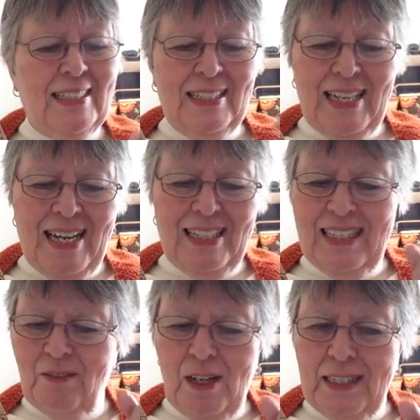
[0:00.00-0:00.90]
kind of
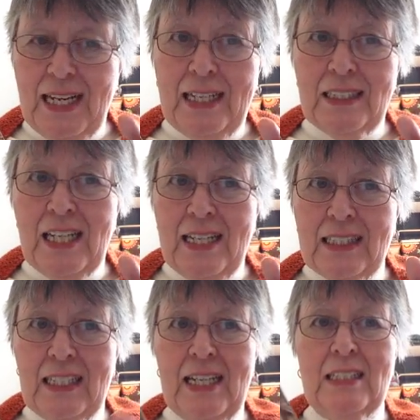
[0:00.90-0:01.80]
didn't want to take a chance
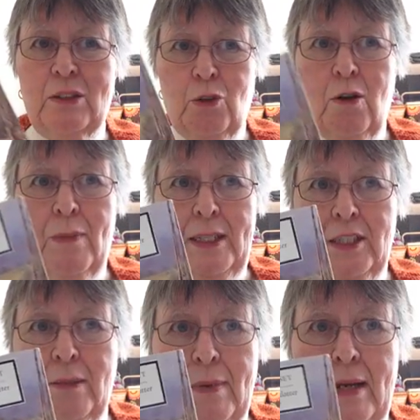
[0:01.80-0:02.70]
in case the troll might
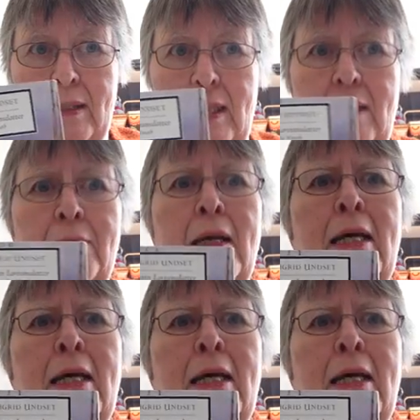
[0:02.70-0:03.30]
jump out and get them.